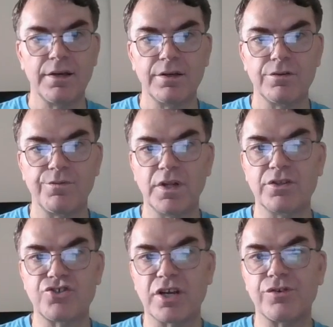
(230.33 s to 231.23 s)
will
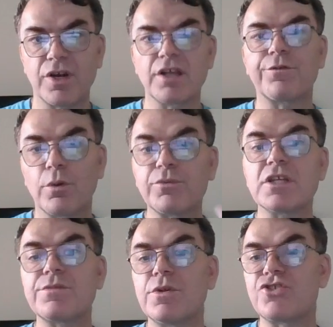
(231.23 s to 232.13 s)
generate, from
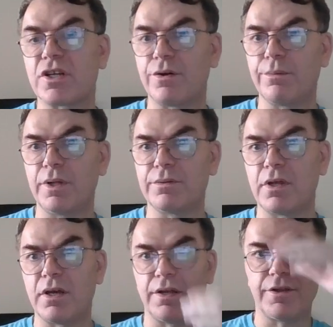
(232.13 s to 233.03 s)
this
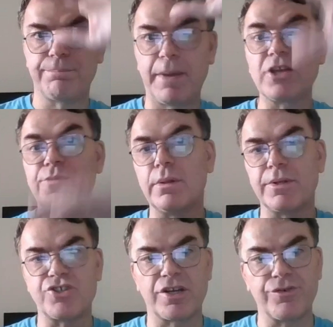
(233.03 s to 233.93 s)
the page will
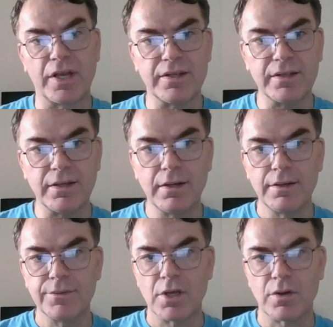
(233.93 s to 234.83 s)
be generated.
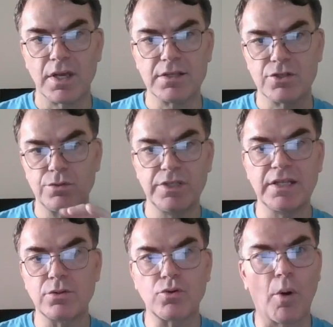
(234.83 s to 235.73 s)
Okay, so you'll
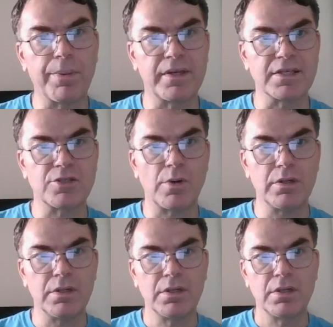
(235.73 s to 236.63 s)
need to copy this
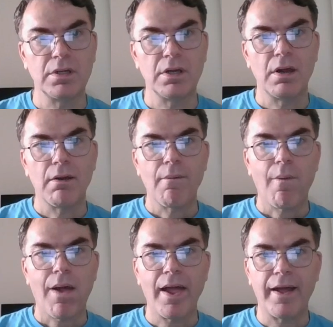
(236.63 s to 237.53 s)
one.
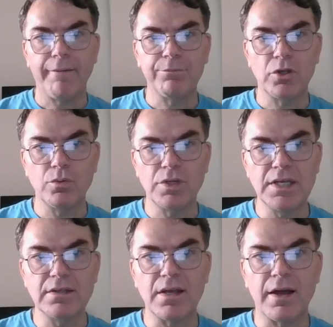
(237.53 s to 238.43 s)
And you
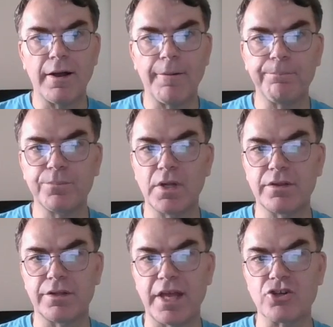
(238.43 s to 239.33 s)
need
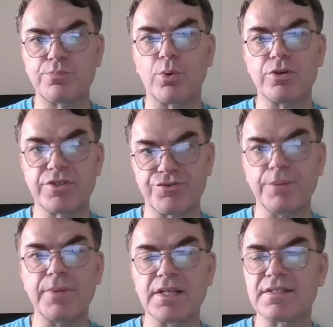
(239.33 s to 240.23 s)
the dashboard
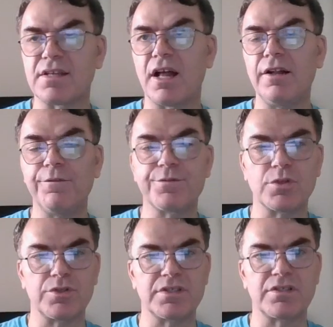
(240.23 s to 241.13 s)
script itself.
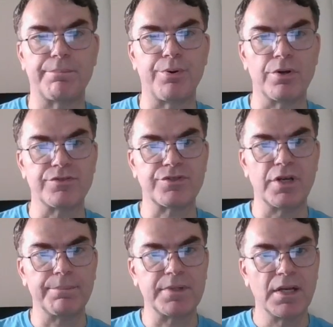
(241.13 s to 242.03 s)
So this is a Perl
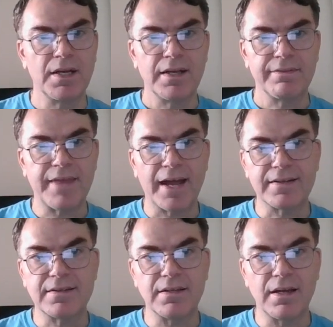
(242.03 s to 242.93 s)
script
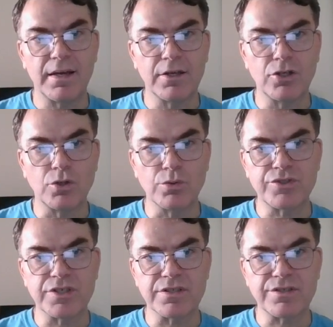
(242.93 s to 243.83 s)
that
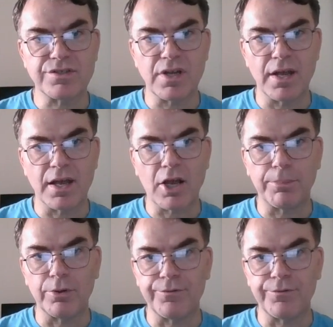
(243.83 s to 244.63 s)
uses a couple of